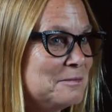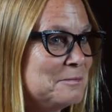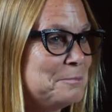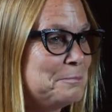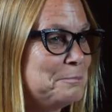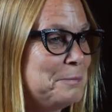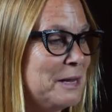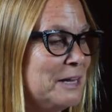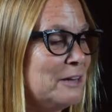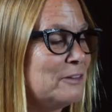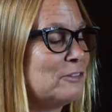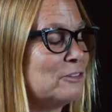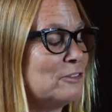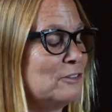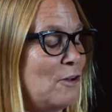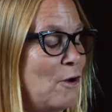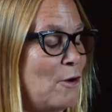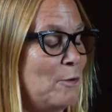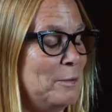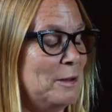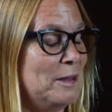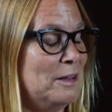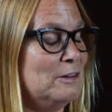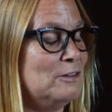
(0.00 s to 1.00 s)
Pete
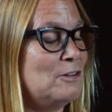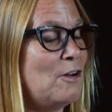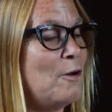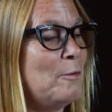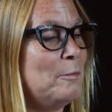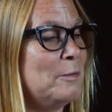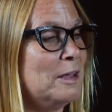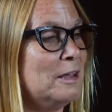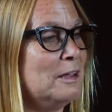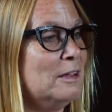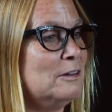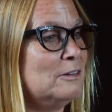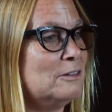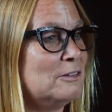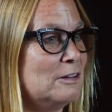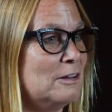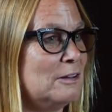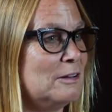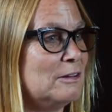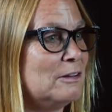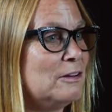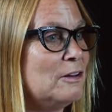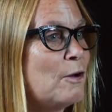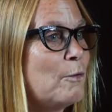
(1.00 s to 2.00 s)
Stobie told me
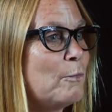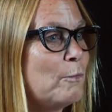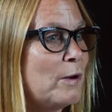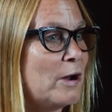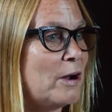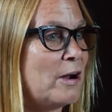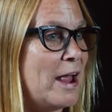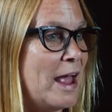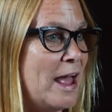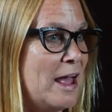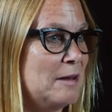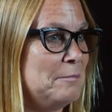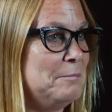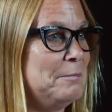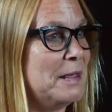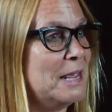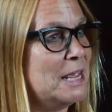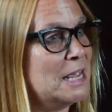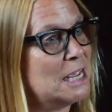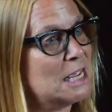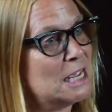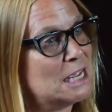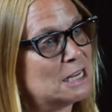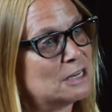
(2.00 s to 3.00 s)
to, wear a
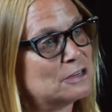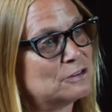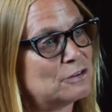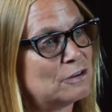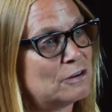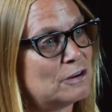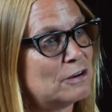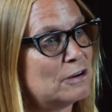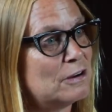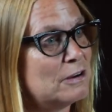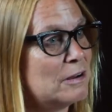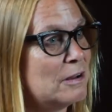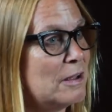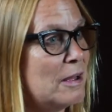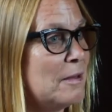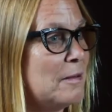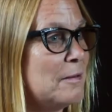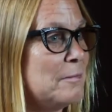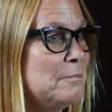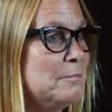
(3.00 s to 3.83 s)
headband or